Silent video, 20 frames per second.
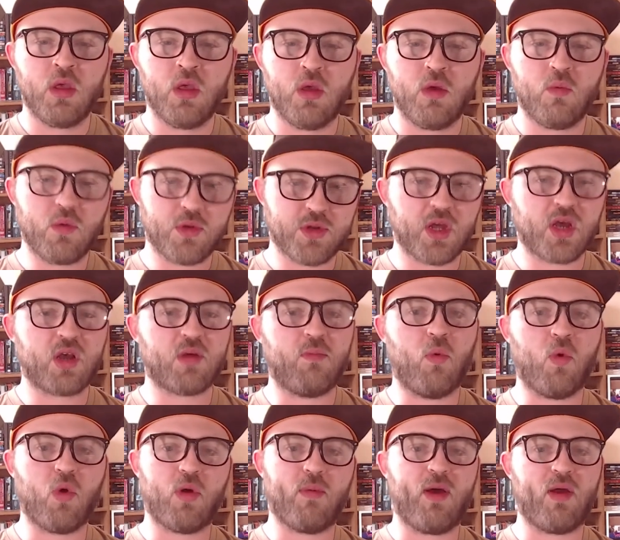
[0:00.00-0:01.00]
We'll talk
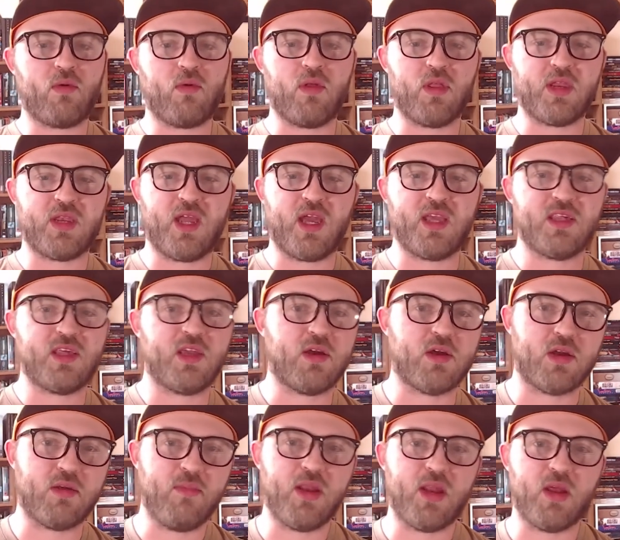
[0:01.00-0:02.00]
more about rolling dice here
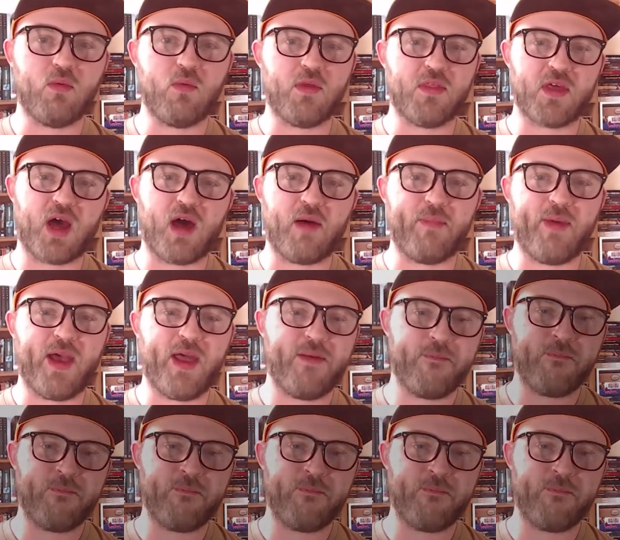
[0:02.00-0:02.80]
in a minute with combat.